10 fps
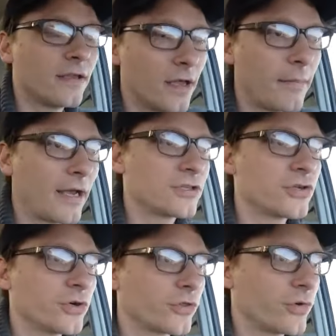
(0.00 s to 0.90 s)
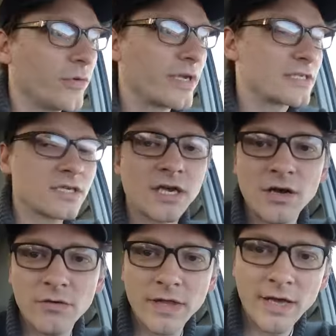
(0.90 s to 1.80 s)
about 2 or 3 weeks
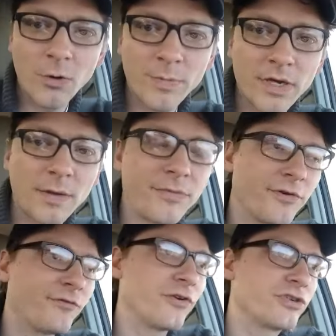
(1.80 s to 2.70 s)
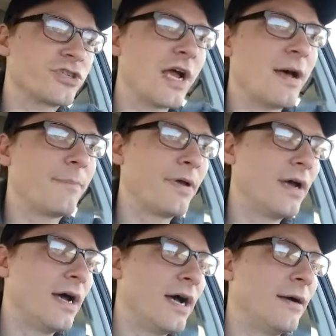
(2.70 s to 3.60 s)
ago, they opened up their first shop.
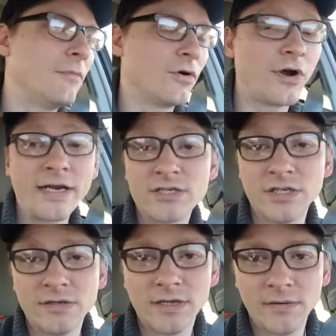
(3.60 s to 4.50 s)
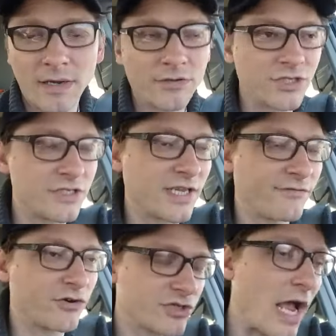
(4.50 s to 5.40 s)
Or actually, I shouldn't say
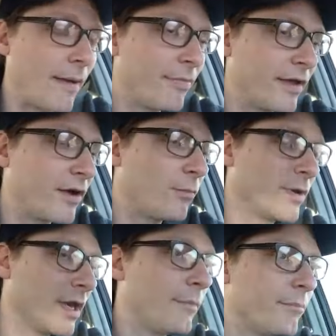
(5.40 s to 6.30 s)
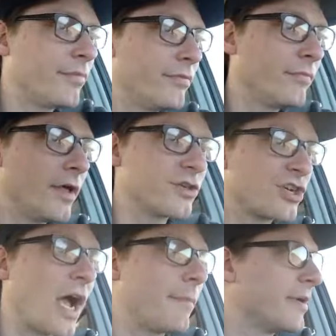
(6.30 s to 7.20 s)
first shop. They opened up a
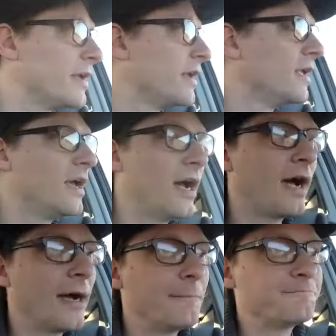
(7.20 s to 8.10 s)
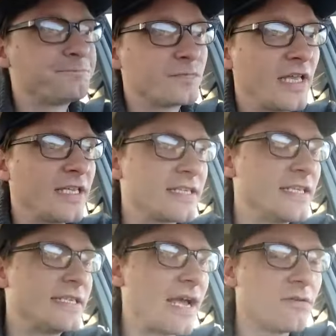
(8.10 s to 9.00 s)
shop, and it's
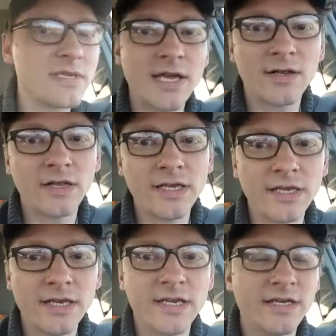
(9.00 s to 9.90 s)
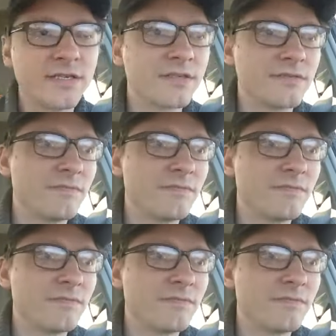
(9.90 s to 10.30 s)
in downtown Clayton. It is